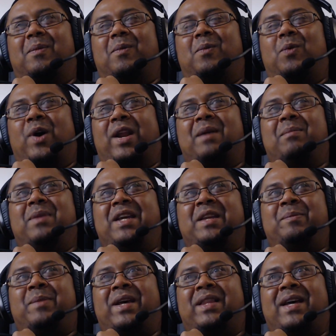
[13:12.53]
what I
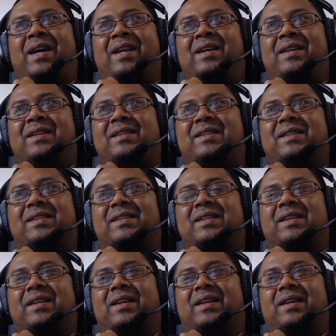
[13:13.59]
mean by that is